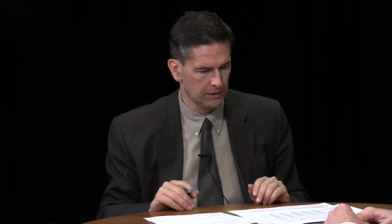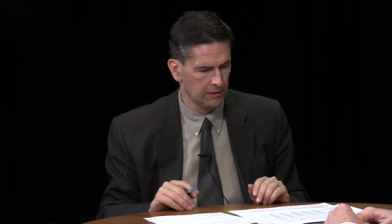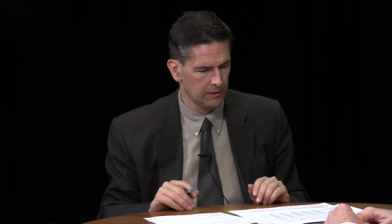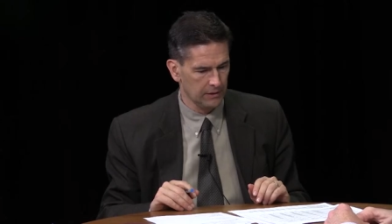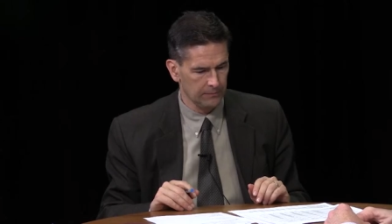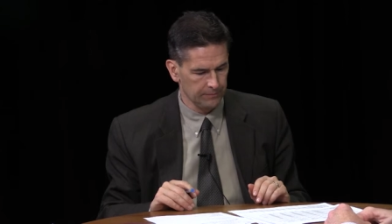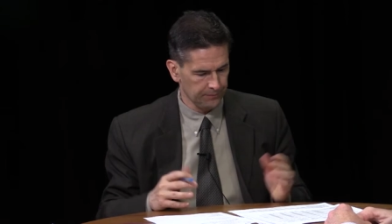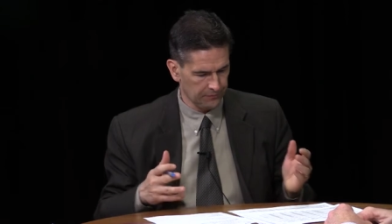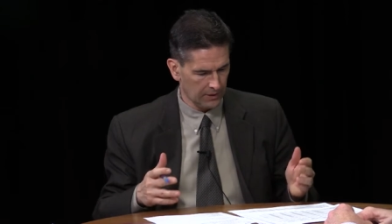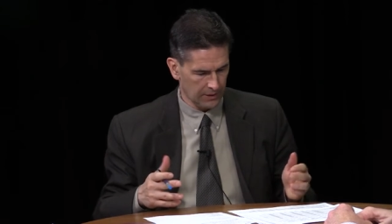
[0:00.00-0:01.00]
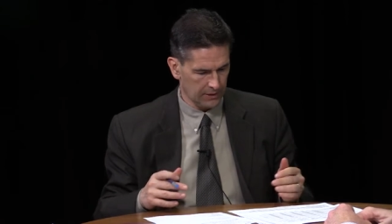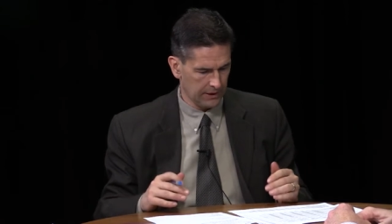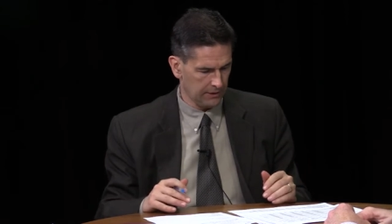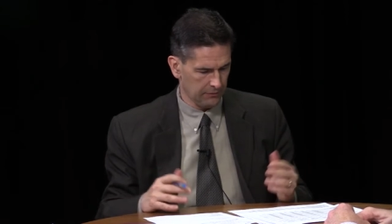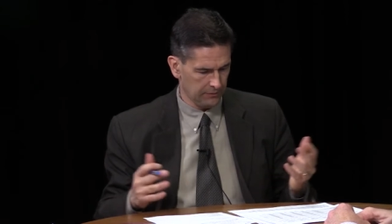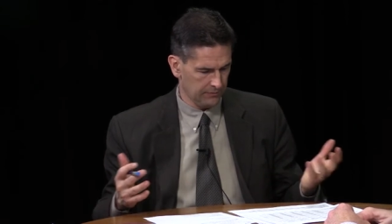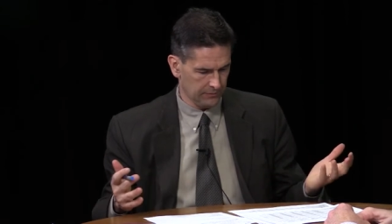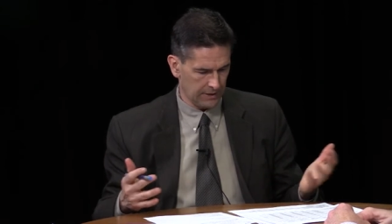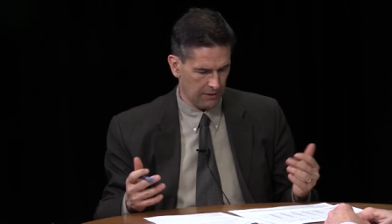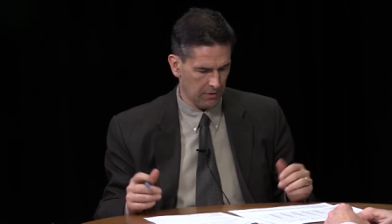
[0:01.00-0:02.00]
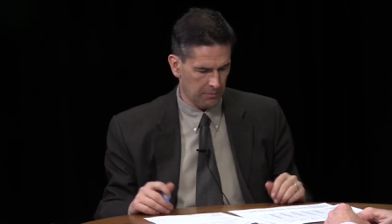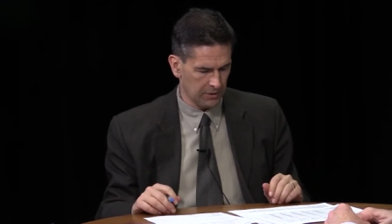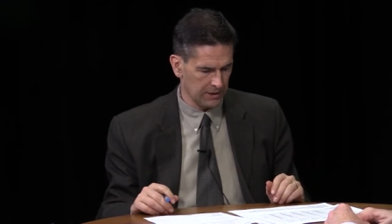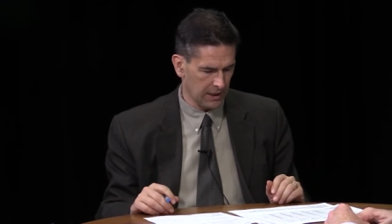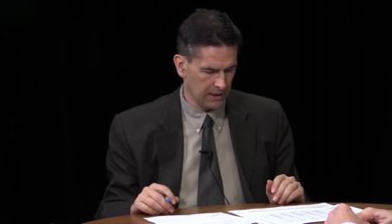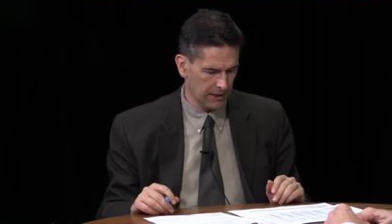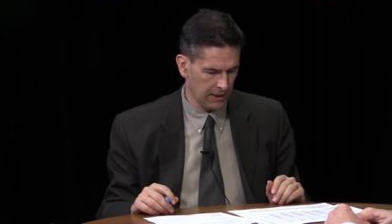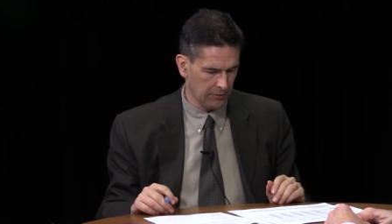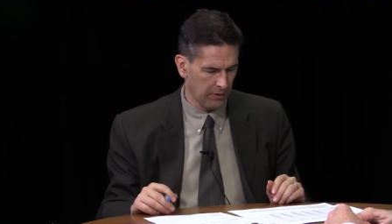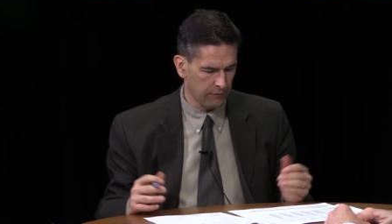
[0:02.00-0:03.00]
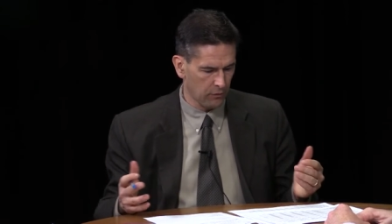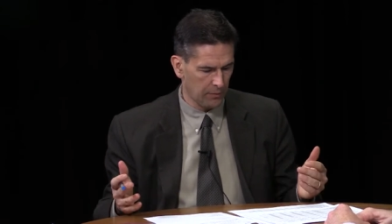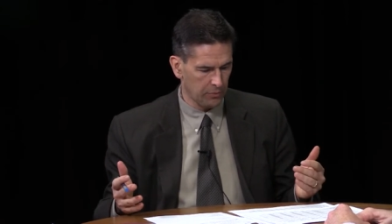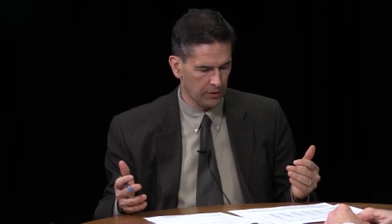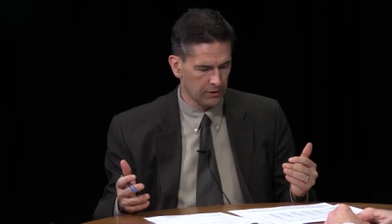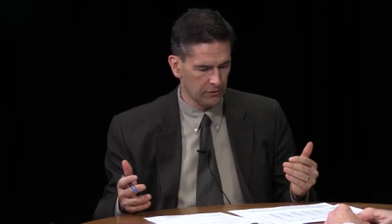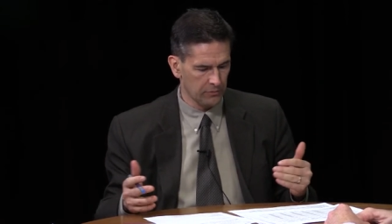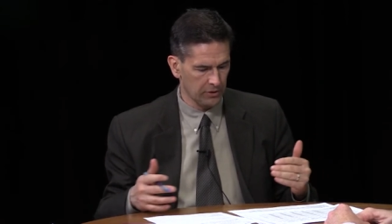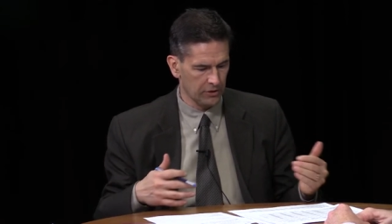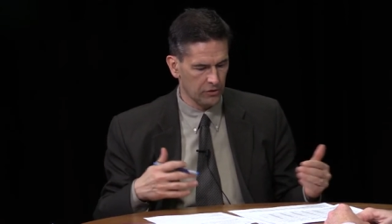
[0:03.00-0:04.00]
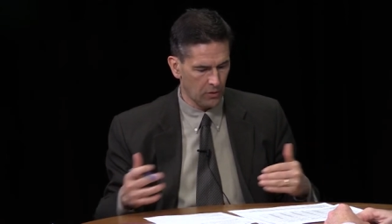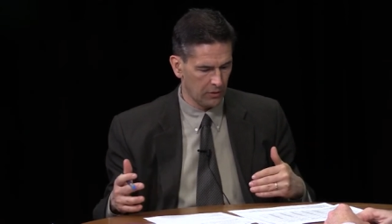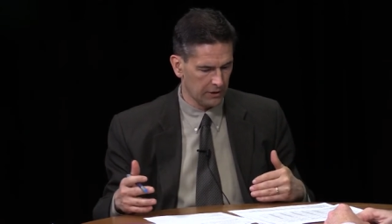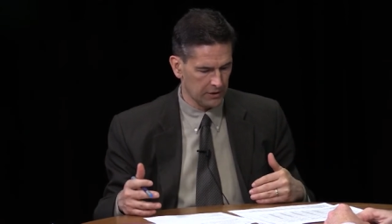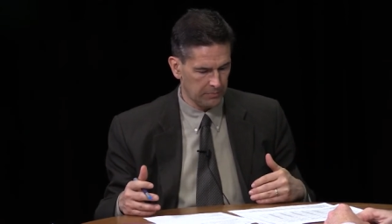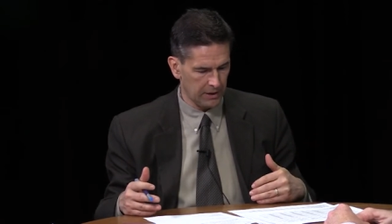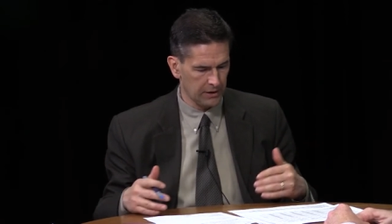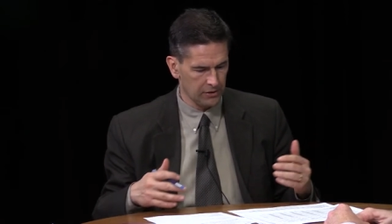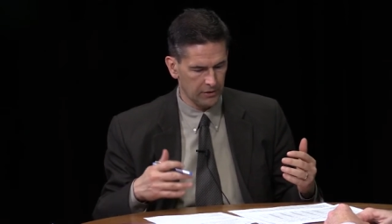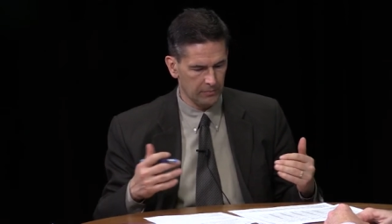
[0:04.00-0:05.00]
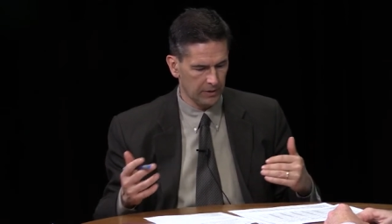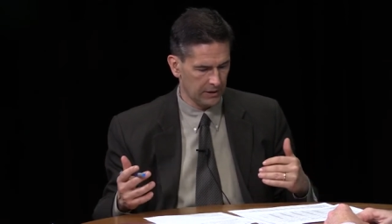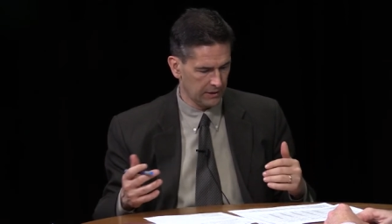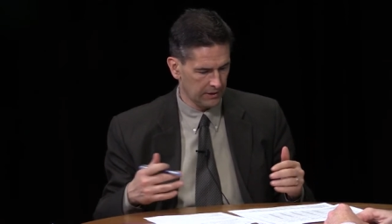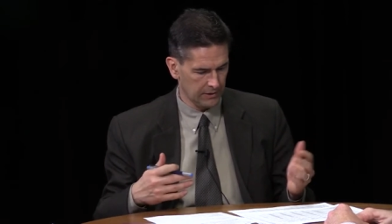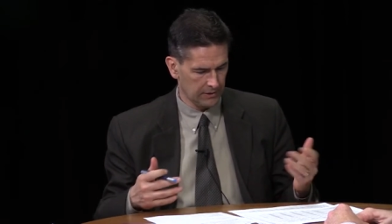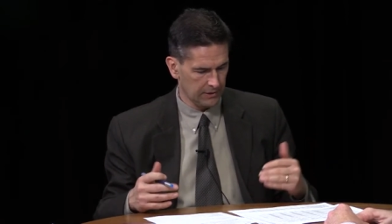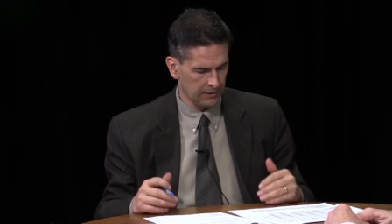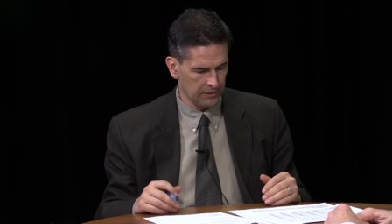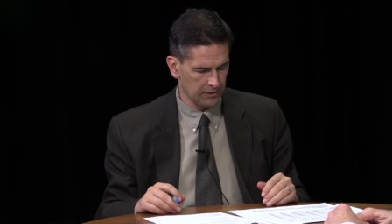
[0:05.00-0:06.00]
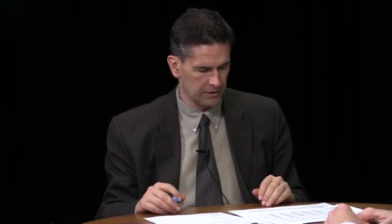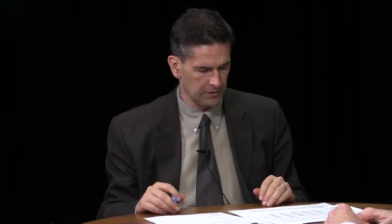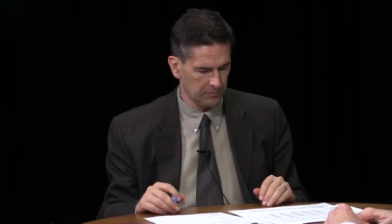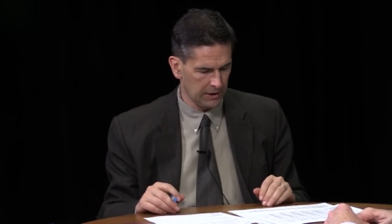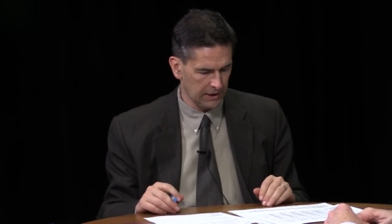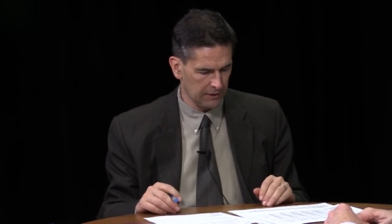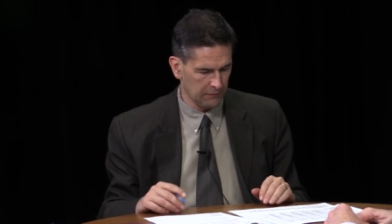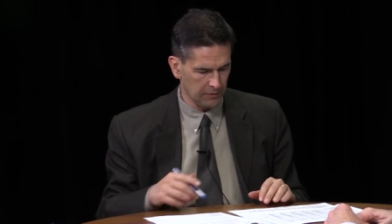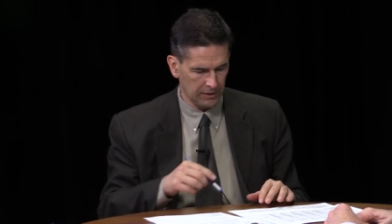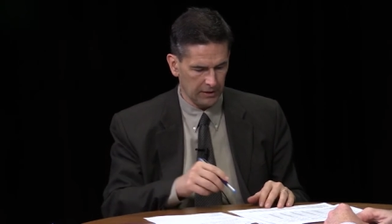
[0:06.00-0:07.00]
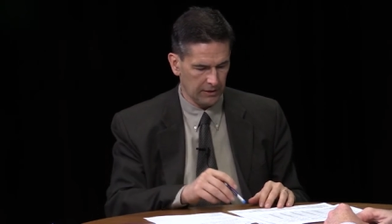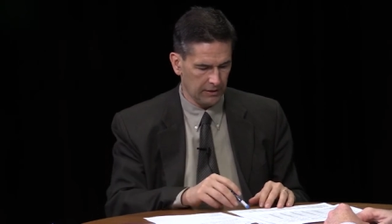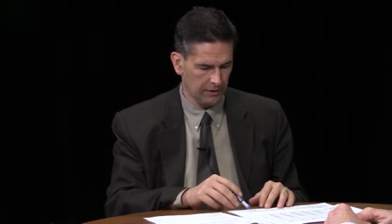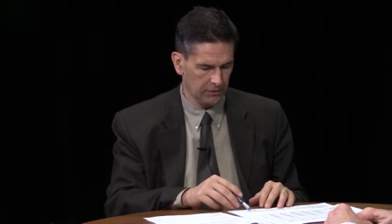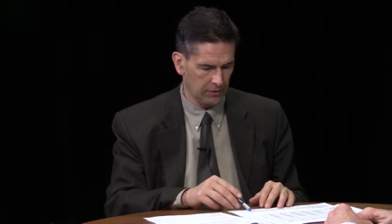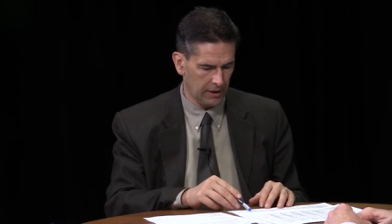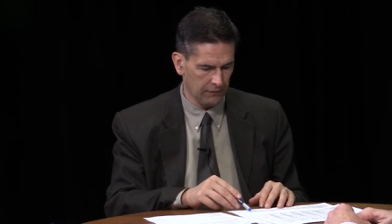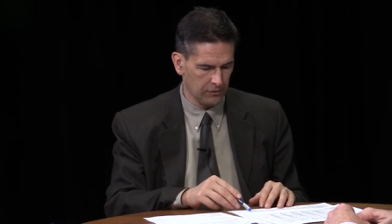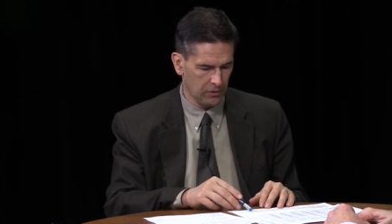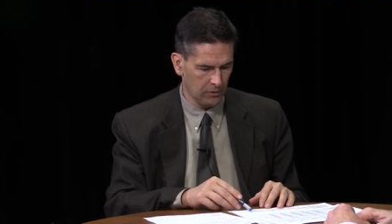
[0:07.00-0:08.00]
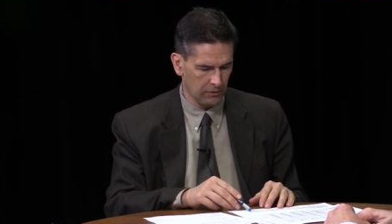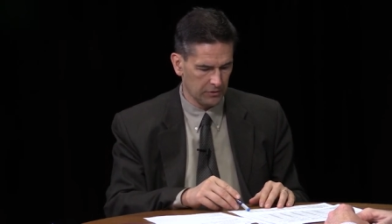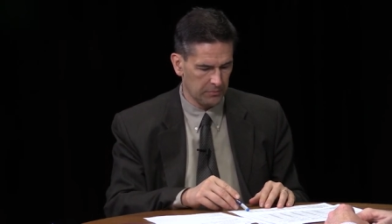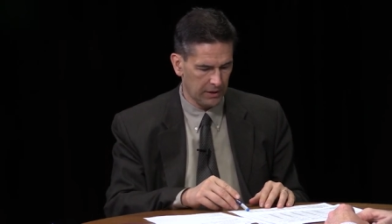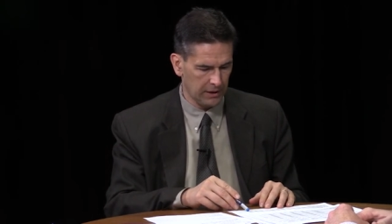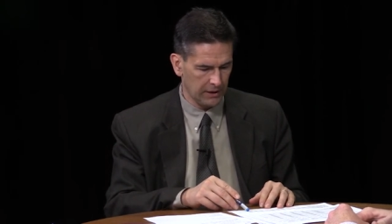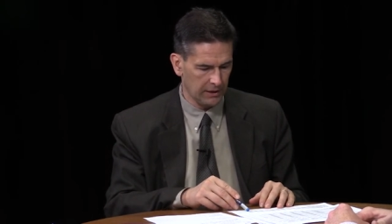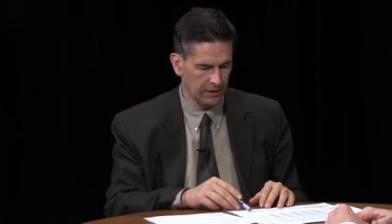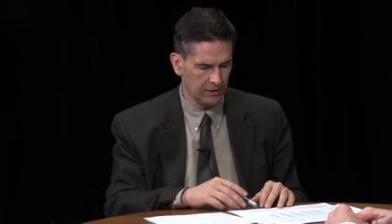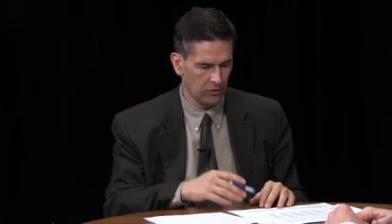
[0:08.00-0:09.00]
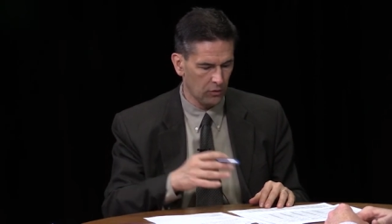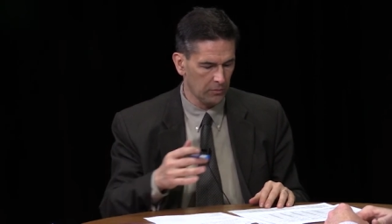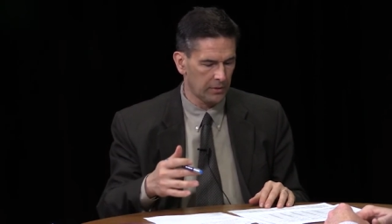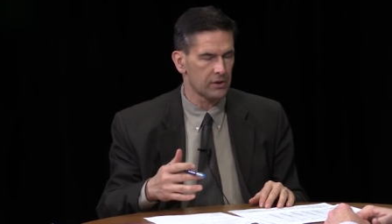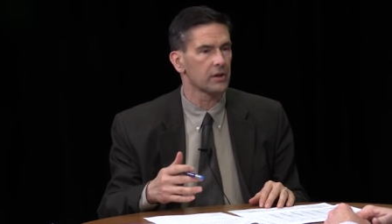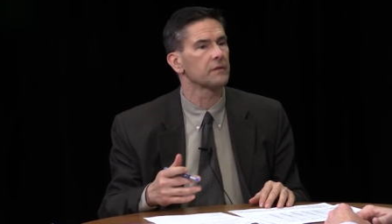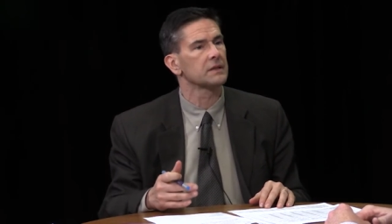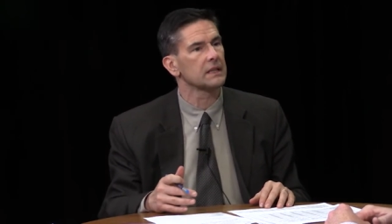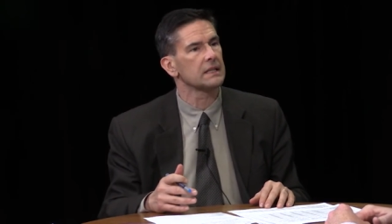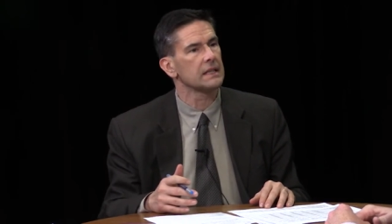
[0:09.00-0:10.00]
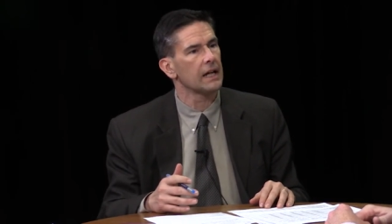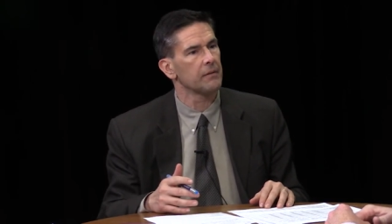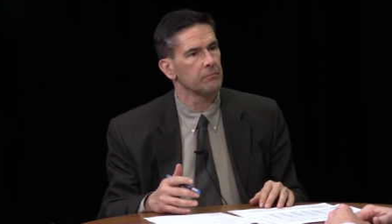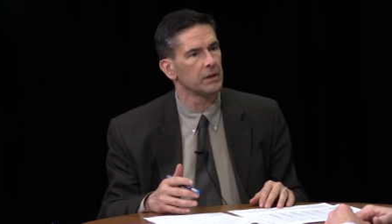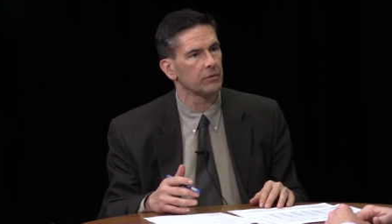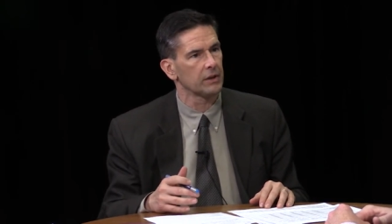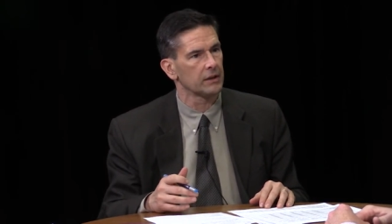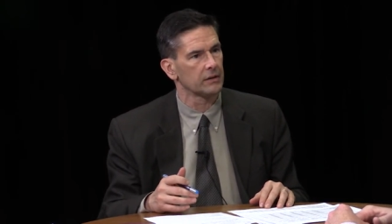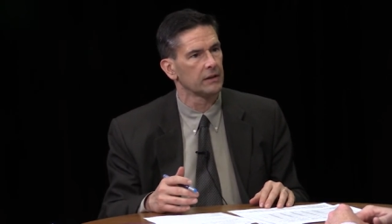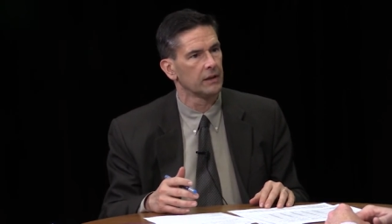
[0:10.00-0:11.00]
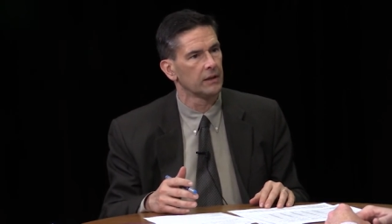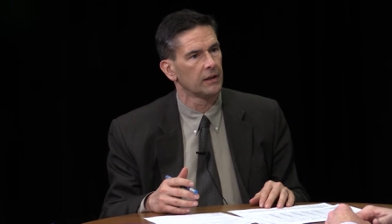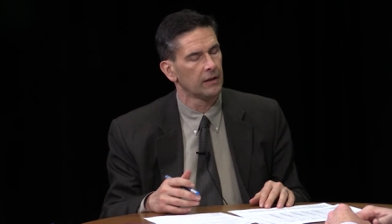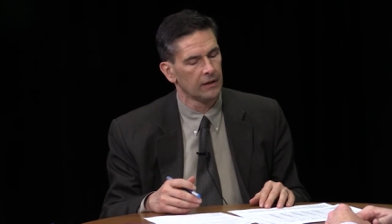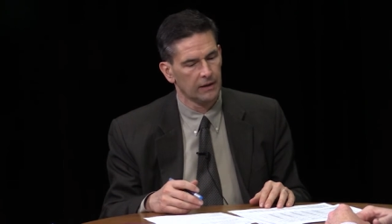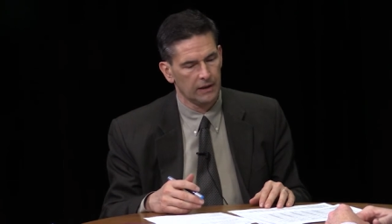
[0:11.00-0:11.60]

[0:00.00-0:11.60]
um, that it, that represented anyway 4.2 million total expenditure, but uh, there's some income from that. You have total spending in the whole budget of 68 million. Correct.